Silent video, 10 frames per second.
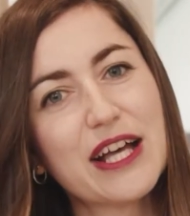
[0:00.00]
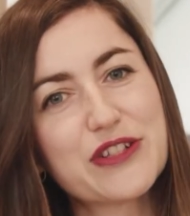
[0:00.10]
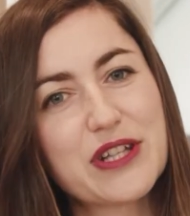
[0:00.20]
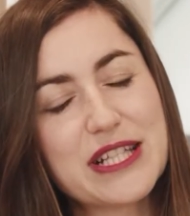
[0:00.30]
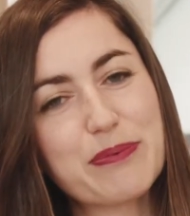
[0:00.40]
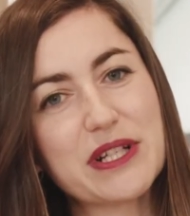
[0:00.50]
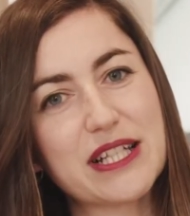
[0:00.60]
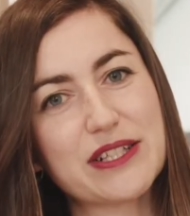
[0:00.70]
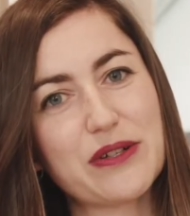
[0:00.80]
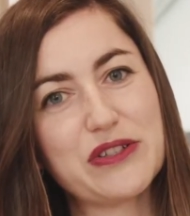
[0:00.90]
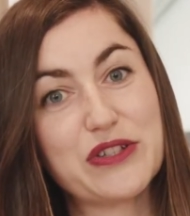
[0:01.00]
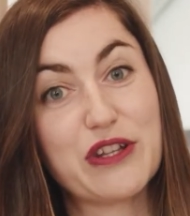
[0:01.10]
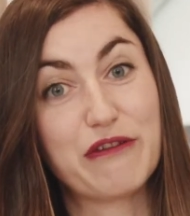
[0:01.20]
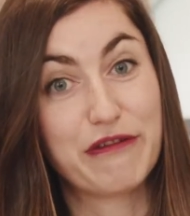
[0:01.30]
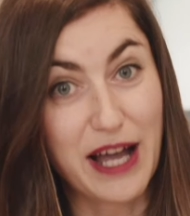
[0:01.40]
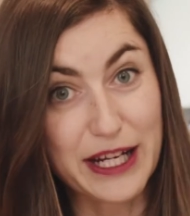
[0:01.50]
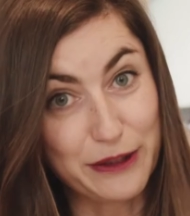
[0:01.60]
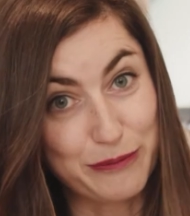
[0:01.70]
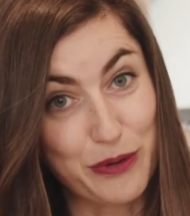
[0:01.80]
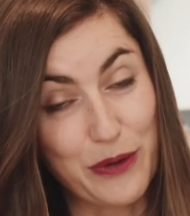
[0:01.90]
So this brings us on to the
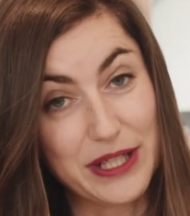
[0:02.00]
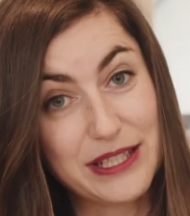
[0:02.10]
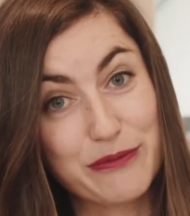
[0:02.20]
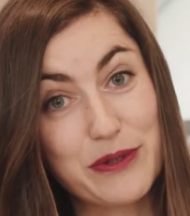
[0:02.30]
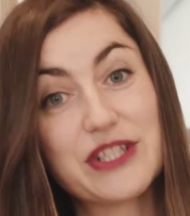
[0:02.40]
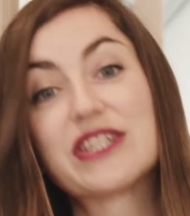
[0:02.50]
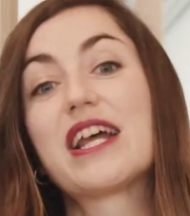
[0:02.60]
final point, which,